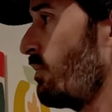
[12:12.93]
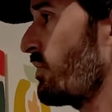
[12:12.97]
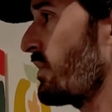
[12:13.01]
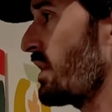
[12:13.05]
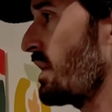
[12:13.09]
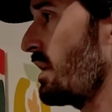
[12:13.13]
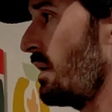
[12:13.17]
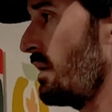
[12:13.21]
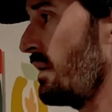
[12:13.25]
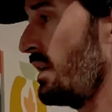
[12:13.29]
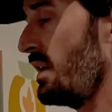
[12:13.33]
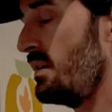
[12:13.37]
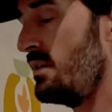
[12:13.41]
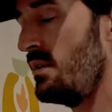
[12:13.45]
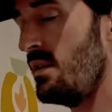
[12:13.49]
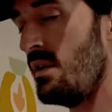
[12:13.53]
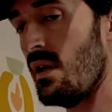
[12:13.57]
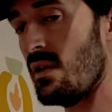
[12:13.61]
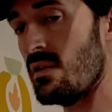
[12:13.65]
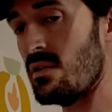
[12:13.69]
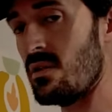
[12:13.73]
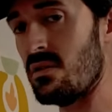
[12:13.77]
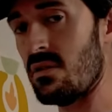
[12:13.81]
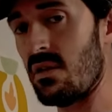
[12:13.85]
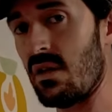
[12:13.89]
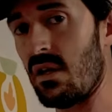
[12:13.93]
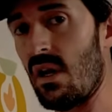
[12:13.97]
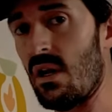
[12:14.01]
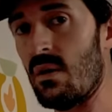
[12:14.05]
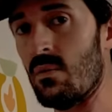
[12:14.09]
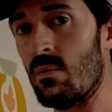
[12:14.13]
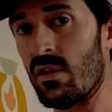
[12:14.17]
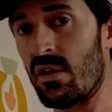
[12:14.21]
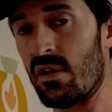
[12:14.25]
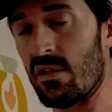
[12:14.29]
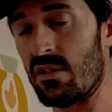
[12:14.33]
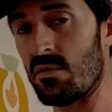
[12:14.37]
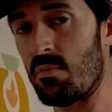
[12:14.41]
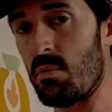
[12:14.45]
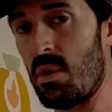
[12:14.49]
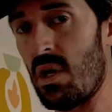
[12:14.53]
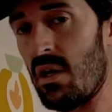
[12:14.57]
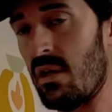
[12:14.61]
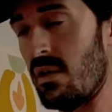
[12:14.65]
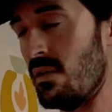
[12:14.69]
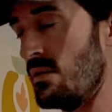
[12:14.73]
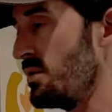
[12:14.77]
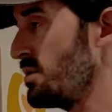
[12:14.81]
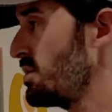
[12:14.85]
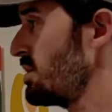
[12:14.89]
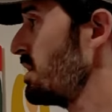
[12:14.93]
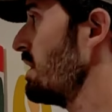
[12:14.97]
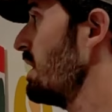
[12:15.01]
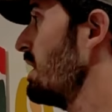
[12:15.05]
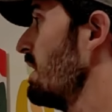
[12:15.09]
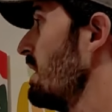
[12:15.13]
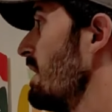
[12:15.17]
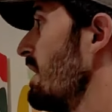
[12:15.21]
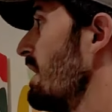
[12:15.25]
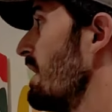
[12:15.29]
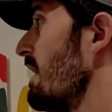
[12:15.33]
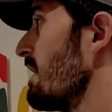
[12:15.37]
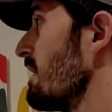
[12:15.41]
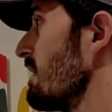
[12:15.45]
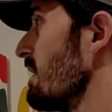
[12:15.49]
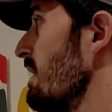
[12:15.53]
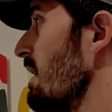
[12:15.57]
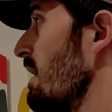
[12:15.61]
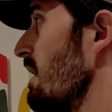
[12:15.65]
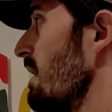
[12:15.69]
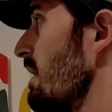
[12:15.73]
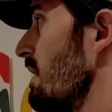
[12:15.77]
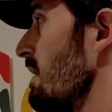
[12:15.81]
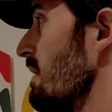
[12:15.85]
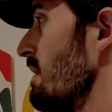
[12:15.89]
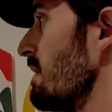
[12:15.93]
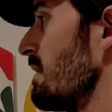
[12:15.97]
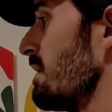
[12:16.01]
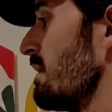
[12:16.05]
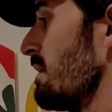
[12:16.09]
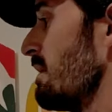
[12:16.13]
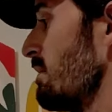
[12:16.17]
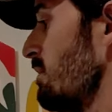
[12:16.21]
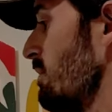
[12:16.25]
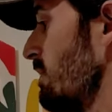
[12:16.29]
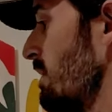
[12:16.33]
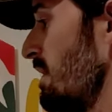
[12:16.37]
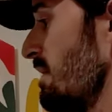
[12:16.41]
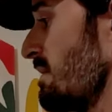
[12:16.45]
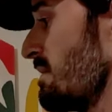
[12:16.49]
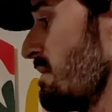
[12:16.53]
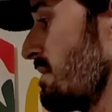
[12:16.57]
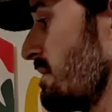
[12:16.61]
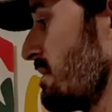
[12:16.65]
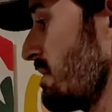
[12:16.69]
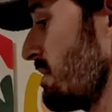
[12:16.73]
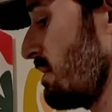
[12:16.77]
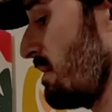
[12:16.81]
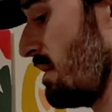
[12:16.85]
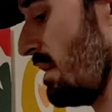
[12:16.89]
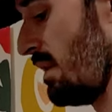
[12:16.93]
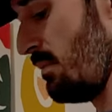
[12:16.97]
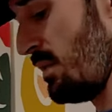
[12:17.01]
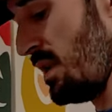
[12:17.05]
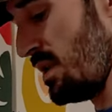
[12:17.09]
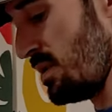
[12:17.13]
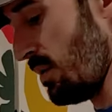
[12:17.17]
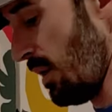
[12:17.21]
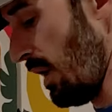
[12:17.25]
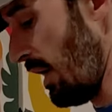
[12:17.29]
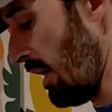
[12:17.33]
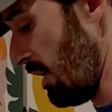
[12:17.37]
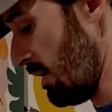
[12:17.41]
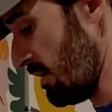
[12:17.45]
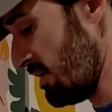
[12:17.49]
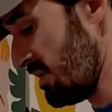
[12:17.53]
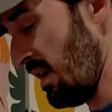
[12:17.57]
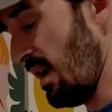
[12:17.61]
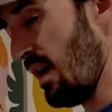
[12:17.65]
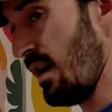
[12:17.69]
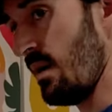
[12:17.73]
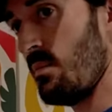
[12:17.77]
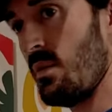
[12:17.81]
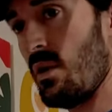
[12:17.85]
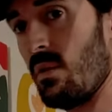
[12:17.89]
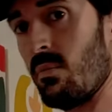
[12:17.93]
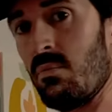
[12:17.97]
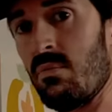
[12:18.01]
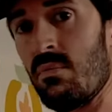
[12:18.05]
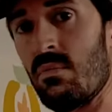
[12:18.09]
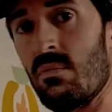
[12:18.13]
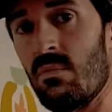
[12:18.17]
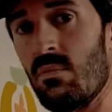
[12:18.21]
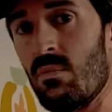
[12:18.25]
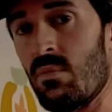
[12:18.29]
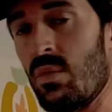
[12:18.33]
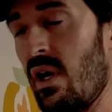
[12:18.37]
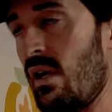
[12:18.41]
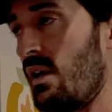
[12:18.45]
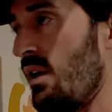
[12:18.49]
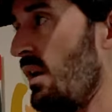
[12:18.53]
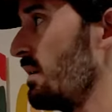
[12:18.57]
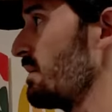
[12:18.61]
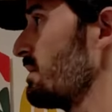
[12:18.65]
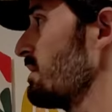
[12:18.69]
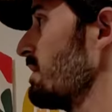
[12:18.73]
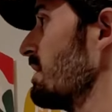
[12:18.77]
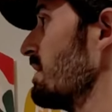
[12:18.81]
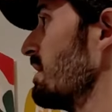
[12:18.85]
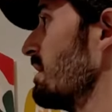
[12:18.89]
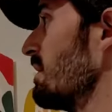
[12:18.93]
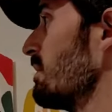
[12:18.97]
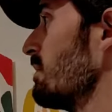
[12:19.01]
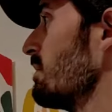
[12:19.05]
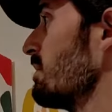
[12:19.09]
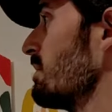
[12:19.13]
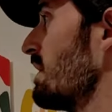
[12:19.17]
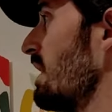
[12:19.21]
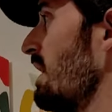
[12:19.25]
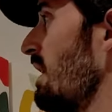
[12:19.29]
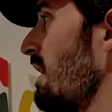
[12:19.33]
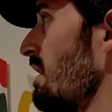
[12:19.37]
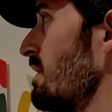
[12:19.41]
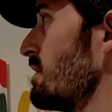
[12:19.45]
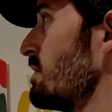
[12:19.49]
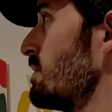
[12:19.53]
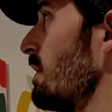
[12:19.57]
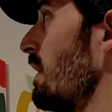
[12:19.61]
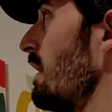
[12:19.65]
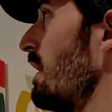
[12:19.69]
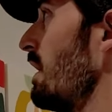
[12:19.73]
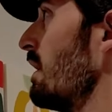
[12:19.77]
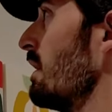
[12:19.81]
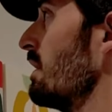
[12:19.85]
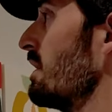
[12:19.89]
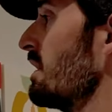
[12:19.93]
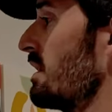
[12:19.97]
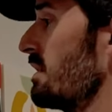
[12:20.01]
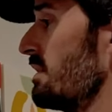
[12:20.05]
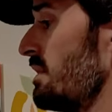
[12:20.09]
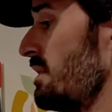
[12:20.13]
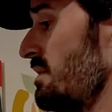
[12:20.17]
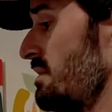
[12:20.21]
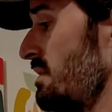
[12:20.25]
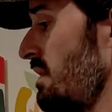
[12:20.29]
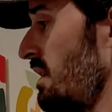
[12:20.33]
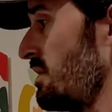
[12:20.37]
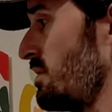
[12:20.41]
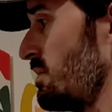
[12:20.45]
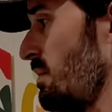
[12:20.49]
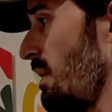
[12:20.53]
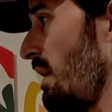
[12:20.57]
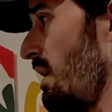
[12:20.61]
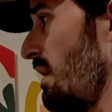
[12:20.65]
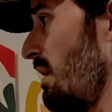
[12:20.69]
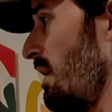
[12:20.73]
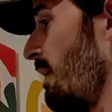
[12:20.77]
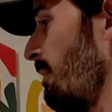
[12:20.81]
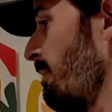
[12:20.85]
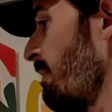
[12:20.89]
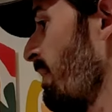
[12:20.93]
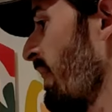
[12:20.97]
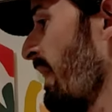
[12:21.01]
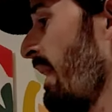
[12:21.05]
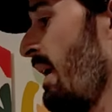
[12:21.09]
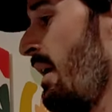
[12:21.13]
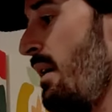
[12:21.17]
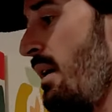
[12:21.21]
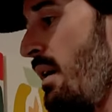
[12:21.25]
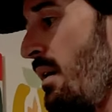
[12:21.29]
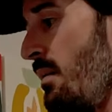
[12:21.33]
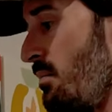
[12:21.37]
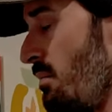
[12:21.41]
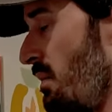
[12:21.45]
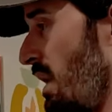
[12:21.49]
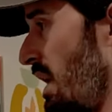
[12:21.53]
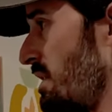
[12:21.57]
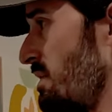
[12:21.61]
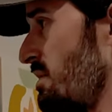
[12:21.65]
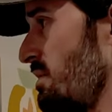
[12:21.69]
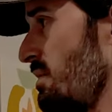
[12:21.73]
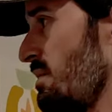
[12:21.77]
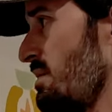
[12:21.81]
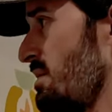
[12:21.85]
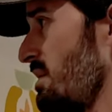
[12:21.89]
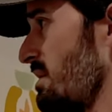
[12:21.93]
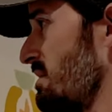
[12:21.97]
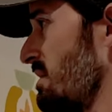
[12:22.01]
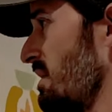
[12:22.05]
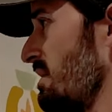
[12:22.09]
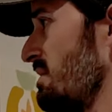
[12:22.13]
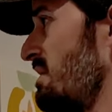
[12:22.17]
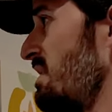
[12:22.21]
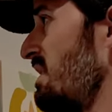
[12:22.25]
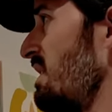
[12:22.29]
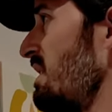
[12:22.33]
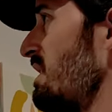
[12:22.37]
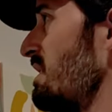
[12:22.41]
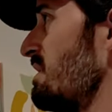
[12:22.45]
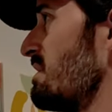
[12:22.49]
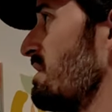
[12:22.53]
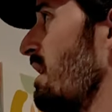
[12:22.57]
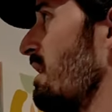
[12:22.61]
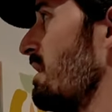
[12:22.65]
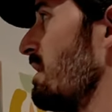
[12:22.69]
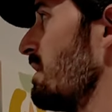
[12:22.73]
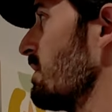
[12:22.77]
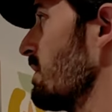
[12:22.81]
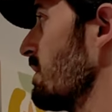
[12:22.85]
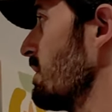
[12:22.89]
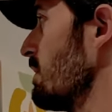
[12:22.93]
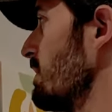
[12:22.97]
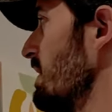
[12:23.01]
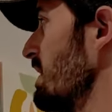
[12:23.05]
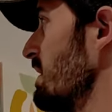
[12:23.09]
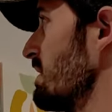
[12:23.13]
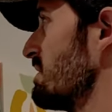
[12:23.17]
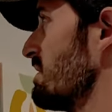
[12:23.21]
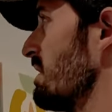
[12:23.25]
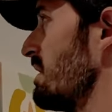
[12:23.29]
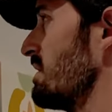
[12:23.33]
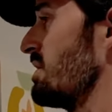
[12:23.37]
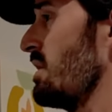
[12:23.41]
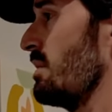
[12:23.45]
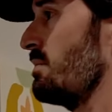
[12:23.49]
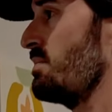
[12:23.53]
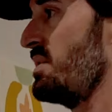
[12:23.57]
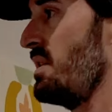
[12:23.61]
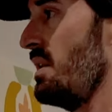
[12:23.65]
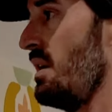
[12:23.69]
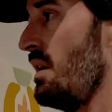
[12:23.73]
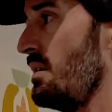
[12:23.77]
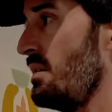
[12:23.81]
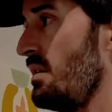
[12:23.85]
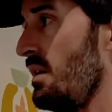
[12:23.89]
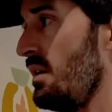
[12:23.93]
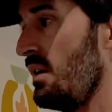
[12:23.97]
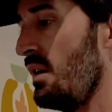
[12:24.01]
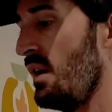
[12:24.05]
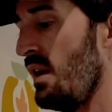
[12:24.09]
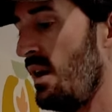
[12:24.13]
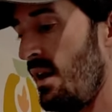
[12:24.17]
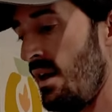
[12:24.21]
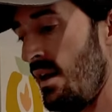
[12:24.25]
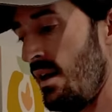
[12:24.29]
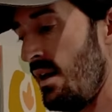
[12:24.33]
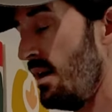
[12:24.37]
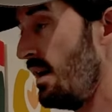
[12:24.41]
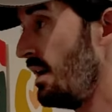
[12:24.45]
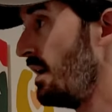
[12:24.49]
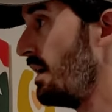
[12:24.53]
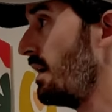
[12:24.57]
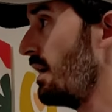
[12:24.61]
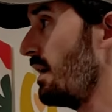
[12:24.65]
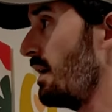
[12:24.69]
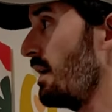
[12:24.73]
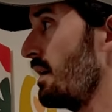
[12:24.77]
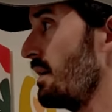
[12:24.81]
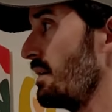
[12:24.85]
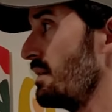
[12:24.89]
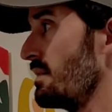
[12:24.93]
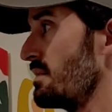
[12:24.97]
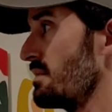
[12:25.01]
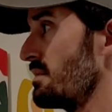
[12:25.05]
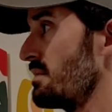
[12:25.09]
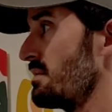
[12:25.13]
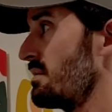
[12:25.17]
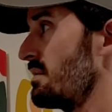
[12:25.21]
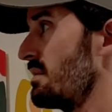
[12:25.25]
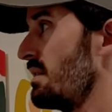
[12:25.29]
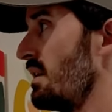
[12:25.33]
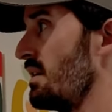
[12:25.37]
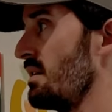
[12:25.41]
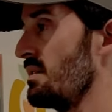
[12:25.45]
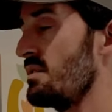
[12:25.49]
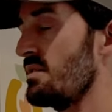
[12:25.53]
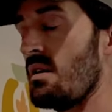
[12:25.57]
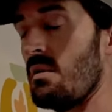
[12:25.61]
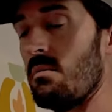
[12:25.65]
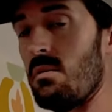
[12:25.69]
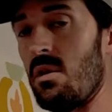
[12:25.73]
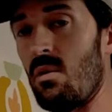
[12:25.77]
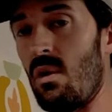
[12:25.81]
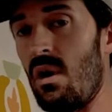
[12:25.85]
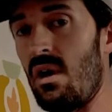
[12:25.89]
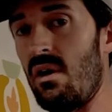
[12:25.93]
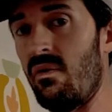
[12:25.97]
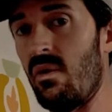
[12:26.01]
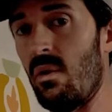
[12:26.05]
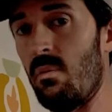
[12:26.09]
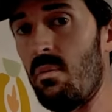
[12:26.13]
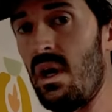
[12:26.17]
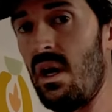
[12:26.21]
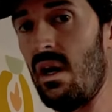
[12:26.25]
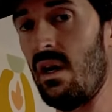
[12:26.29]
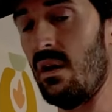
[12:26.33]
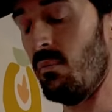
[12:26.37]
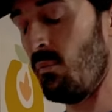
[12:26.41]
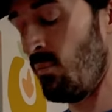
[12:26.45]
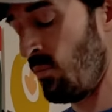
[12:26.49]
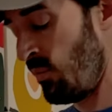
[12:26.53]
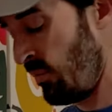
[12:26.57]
I'll hit the edges again with a sponge, and then it's gonna be dryer time. I'll break out the hand dryer, get this thing dried up. Might do just a teeny tiny little bit of touch-up sanding, and then it's gonna be ready for paint.